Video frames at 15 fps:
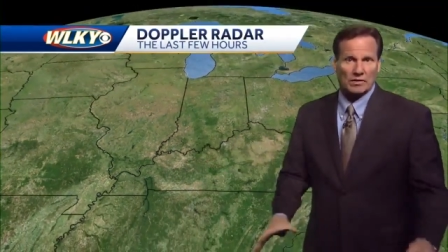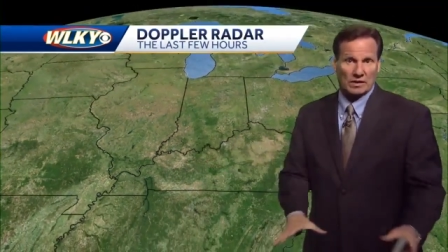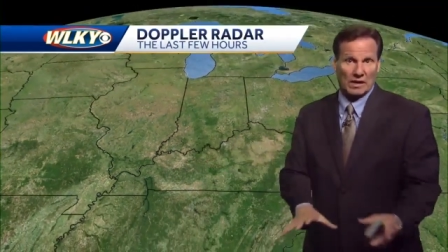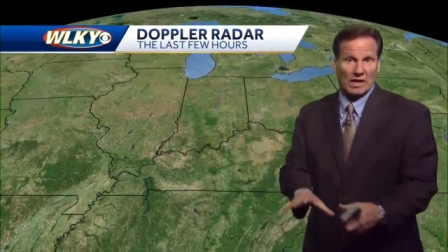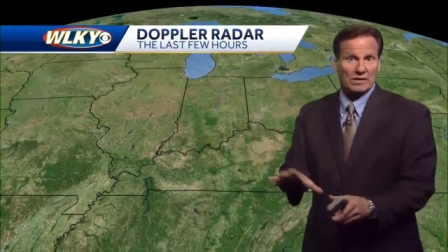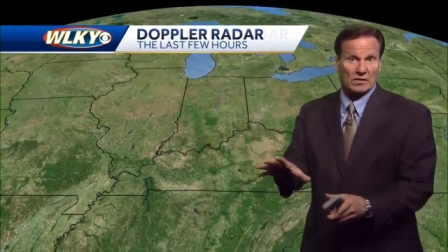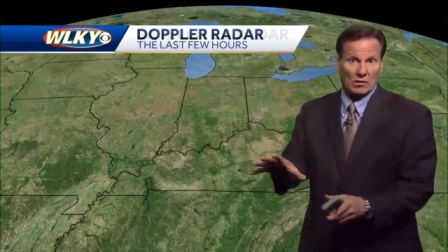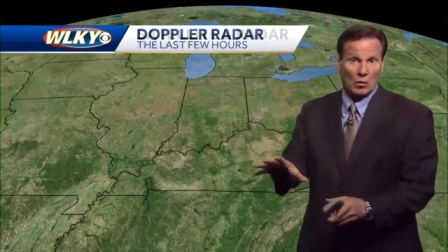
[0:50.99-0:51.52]
As a
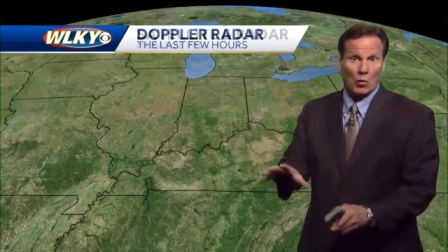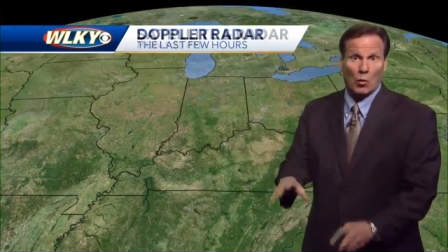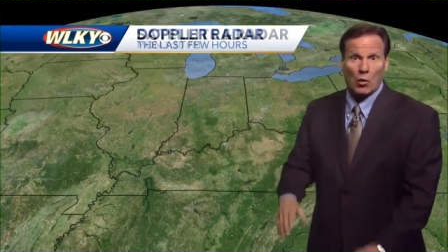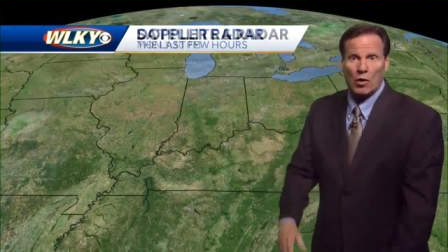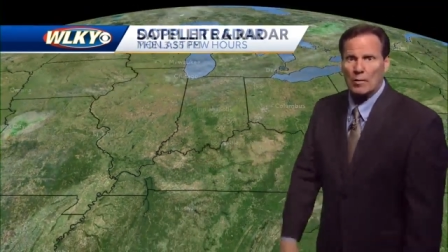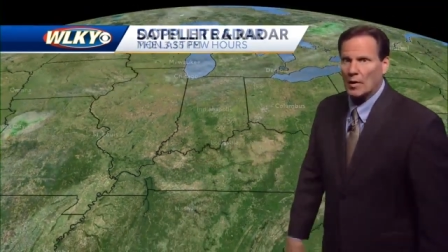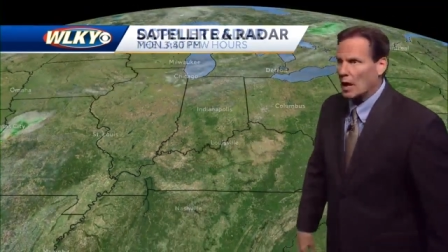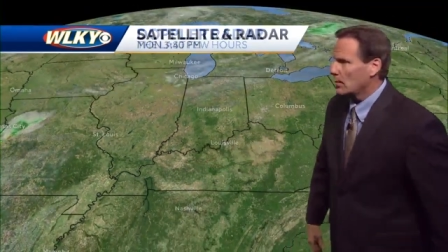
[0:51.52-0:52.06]
nice little
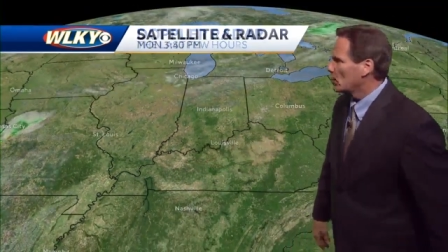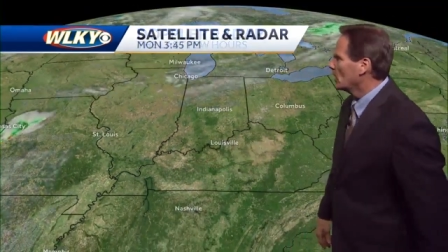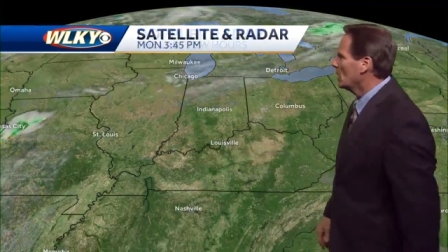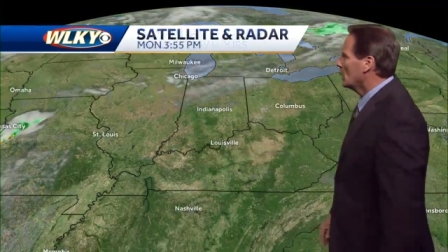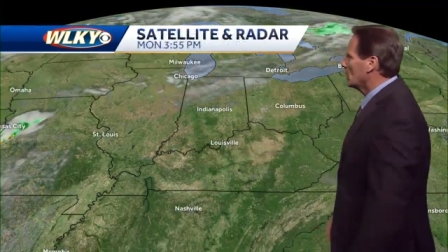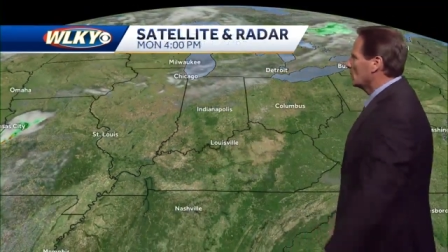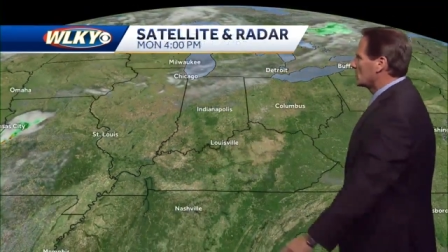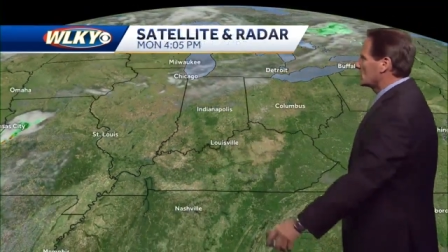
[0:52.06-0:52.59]
warm up
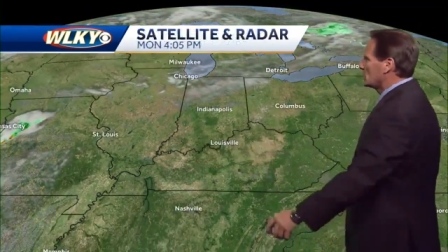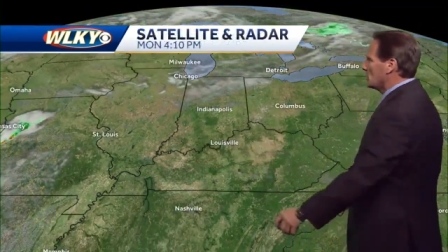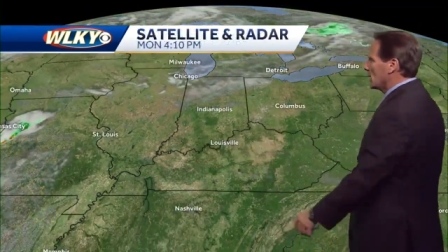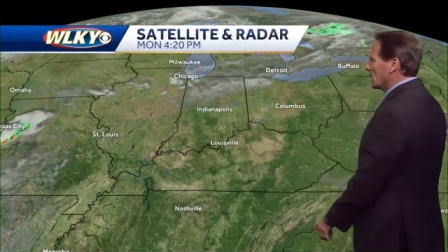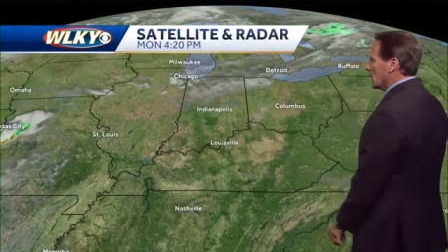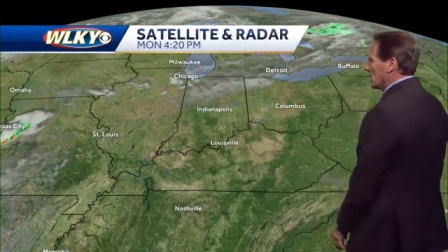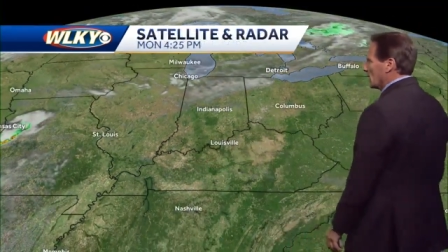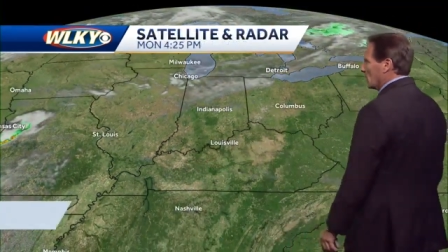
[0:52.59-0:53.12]
looks to
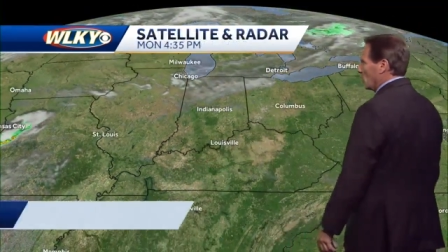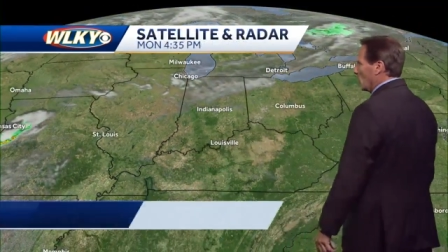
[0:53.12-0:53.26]
be on the